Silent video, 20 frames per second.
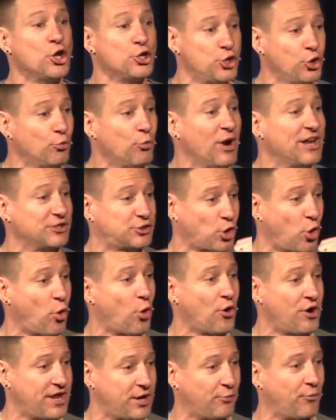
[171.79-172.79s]
you run
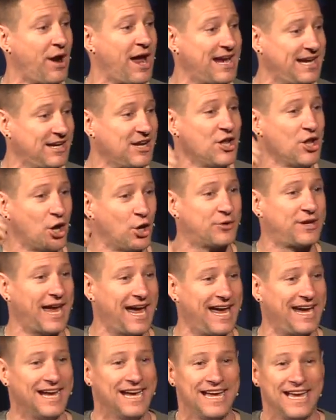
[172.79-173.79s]
toward it, right?
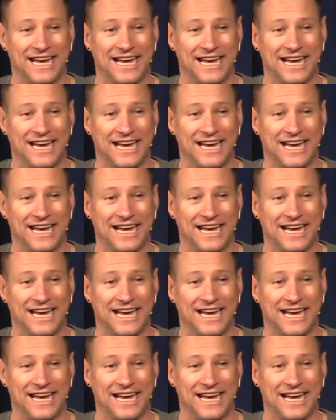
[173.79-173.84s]
Okay?